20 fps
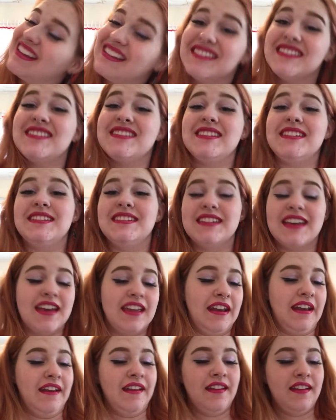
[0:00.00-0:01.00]

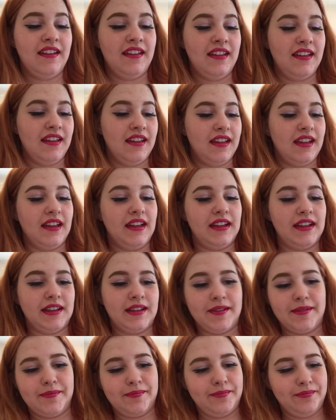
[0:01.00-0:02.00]
NC10.
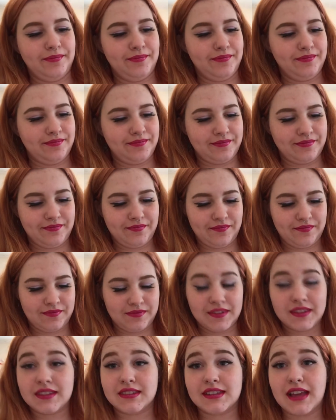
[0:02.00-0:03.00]

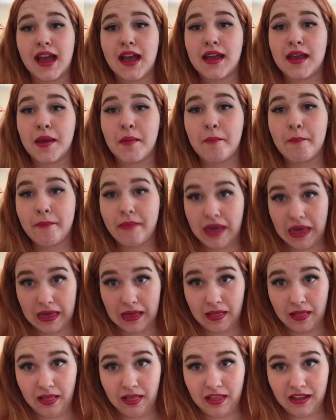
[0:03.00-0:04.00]
Because I am
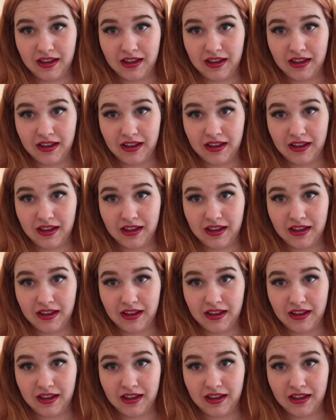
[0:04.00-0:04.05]
pale.